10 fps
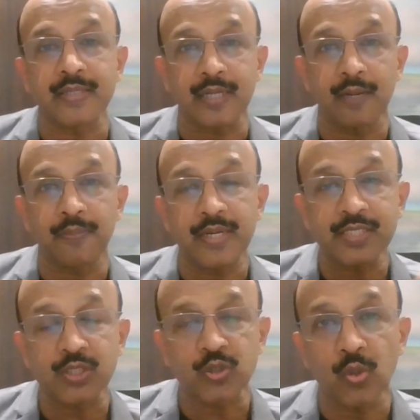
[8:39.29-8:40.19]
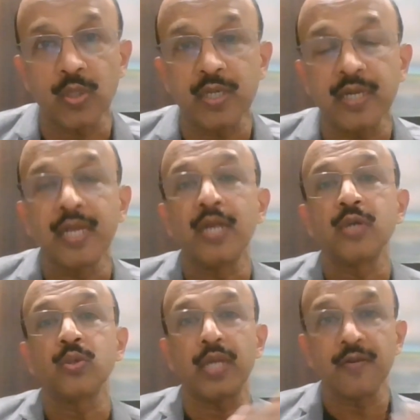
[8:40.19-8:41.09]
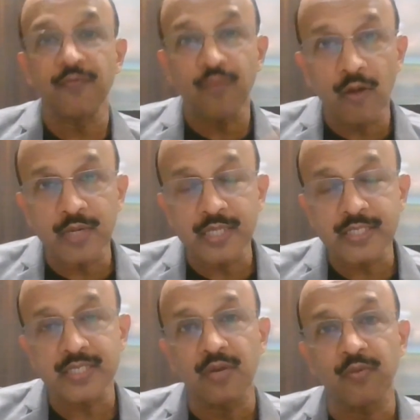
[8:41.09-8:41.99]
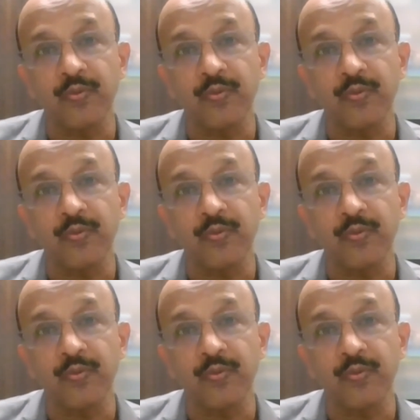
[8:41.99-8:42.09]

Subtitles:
The couple is told to inform us